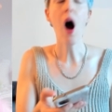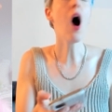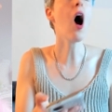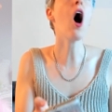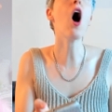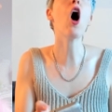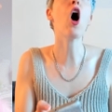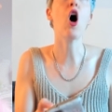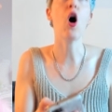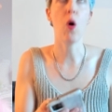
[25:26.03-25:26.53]

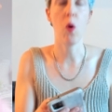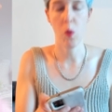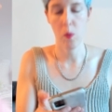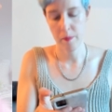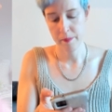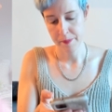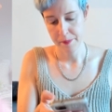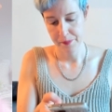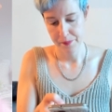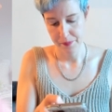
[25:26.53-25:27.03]
Oh,
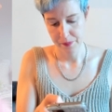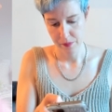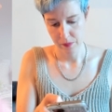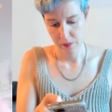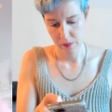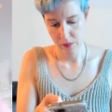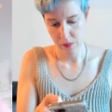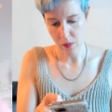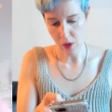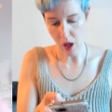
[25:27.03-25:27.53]

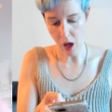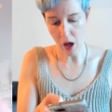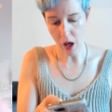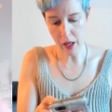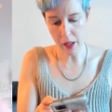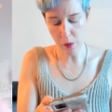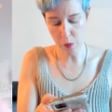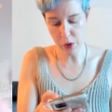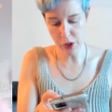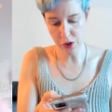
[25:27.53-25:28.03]

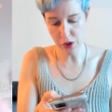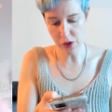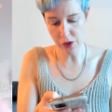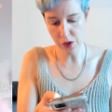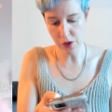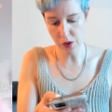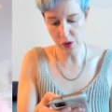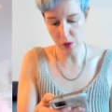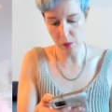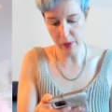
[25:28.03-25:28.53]
I was just
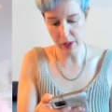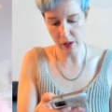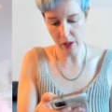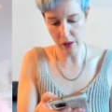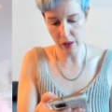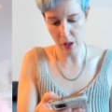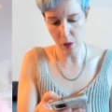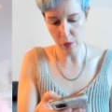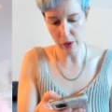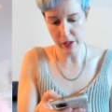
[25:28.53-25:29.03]
assuming
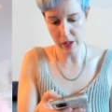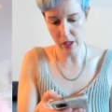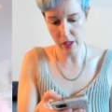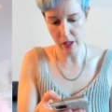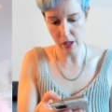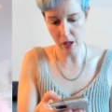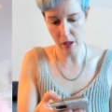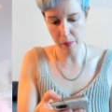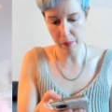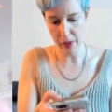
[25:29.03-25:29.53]
that they were
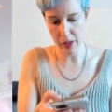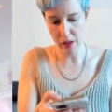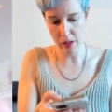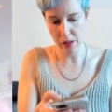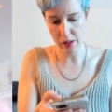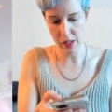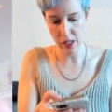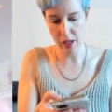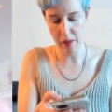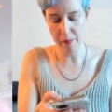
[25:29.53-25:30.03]
knit up in the
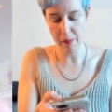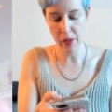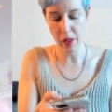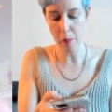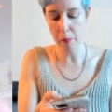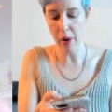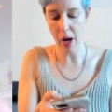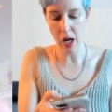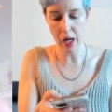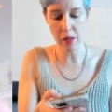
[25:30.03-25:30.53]
same. The
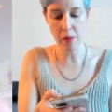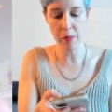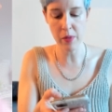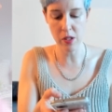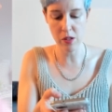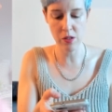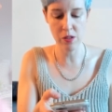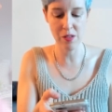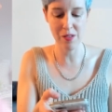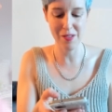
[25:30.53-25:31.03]
bottom
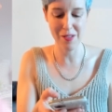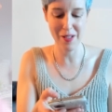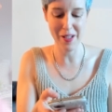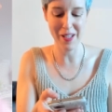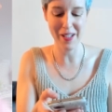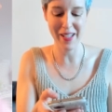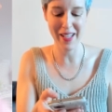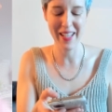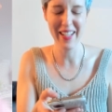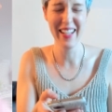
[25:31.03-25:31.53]
is
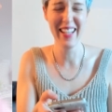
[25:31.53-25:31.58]
knit.